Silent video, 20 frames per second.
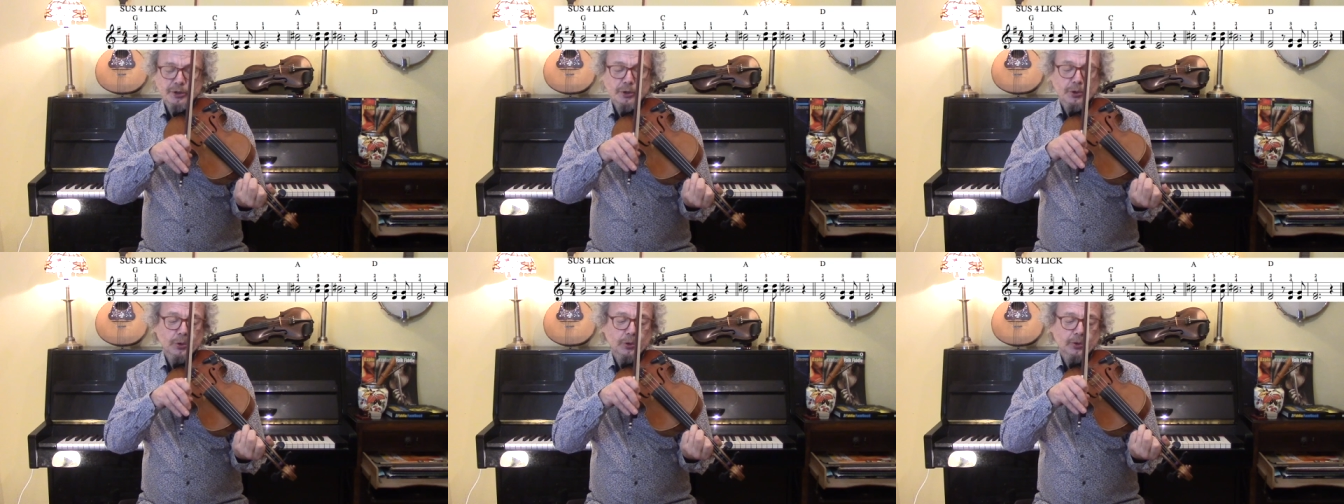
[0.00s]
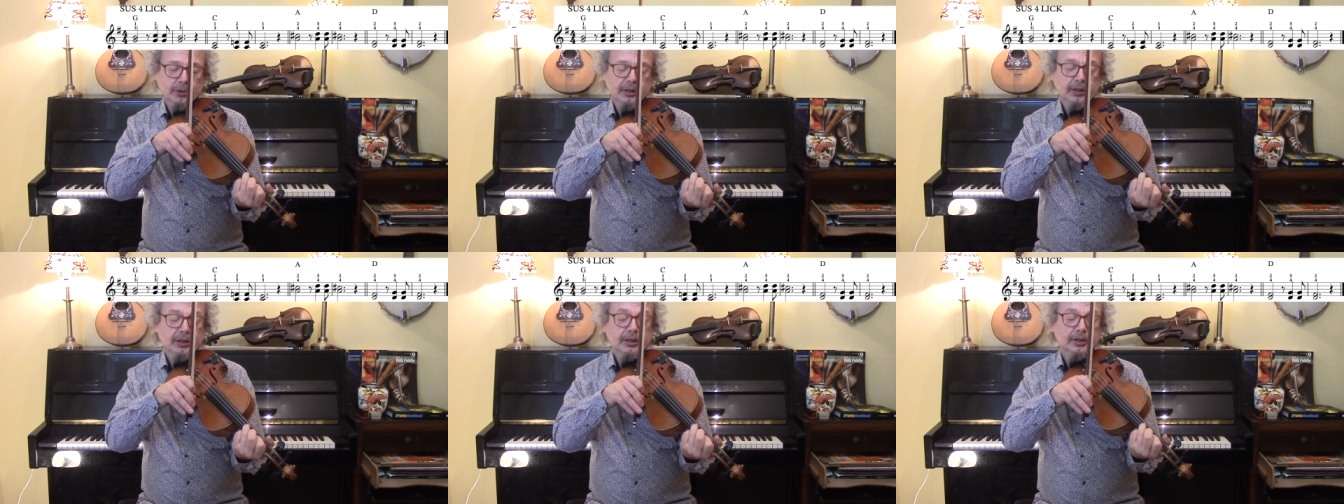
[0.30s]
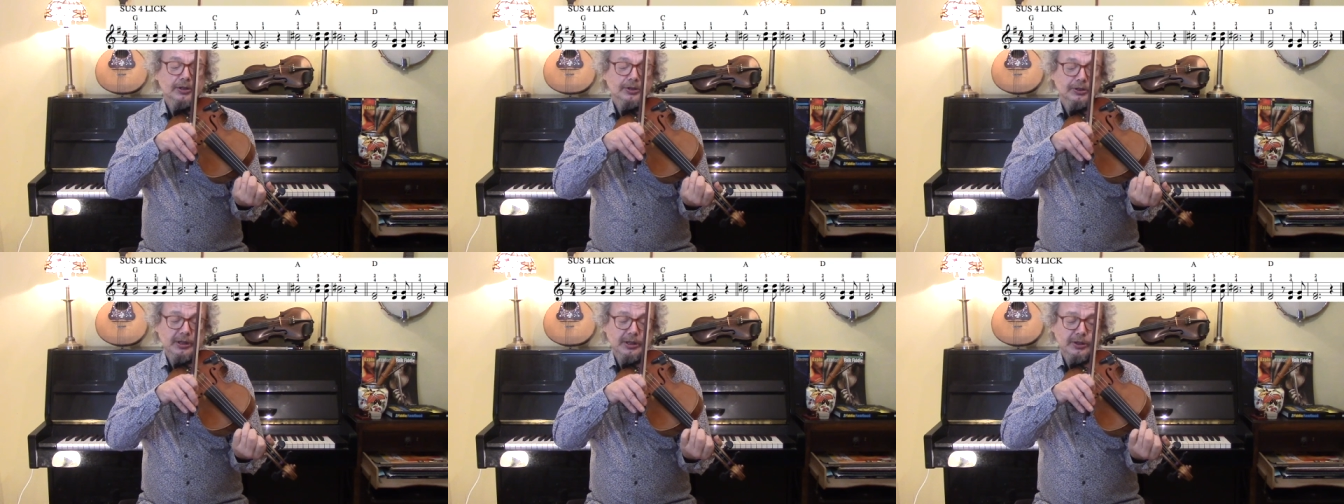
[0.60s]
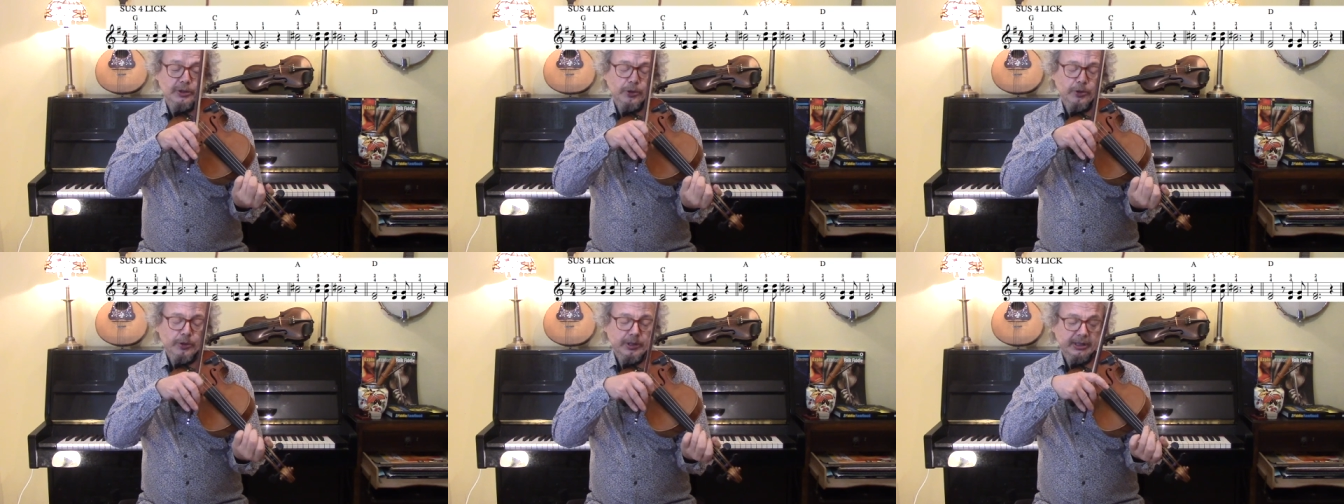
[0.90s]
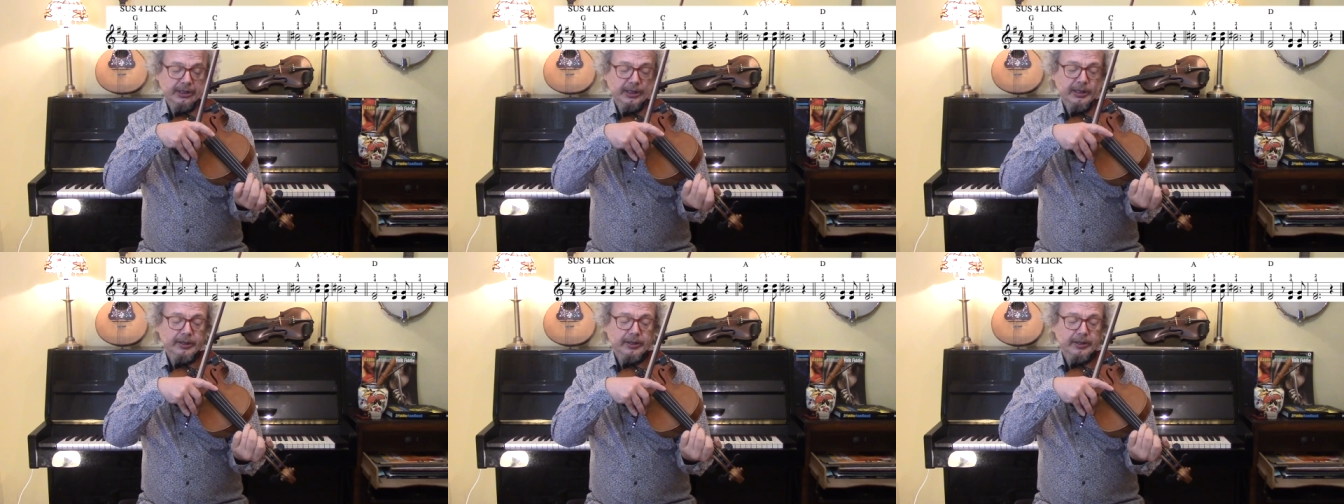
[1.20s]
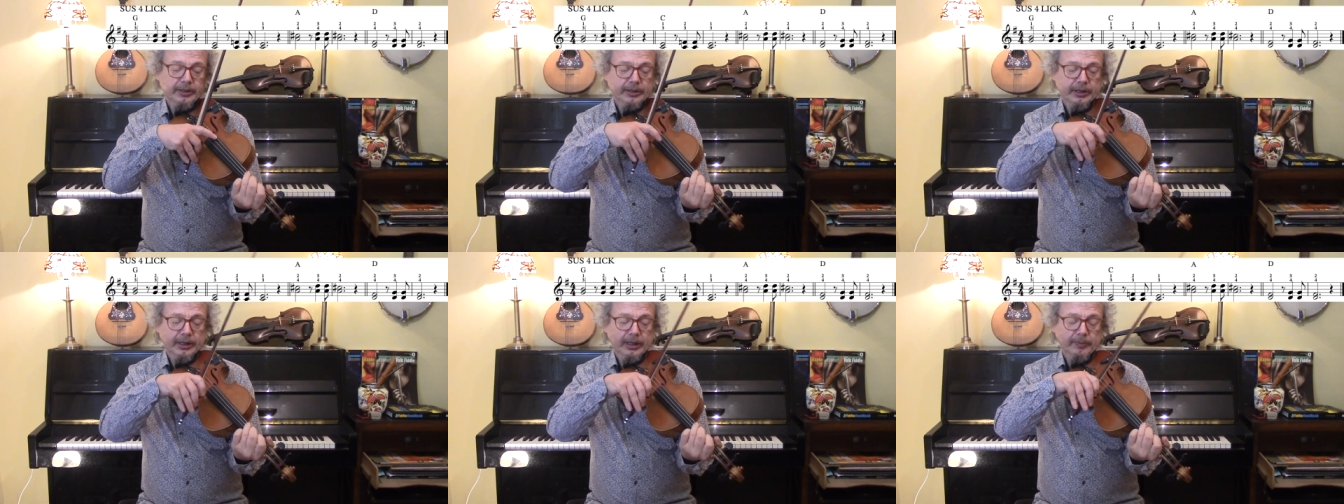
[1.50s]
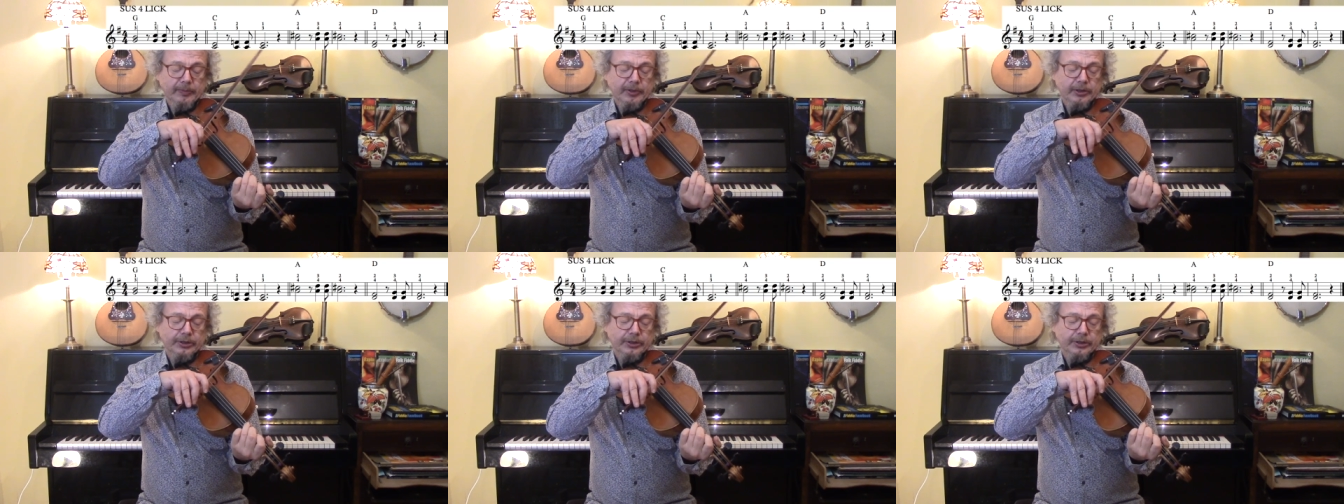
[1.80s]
chord. The C chord, exactly the same.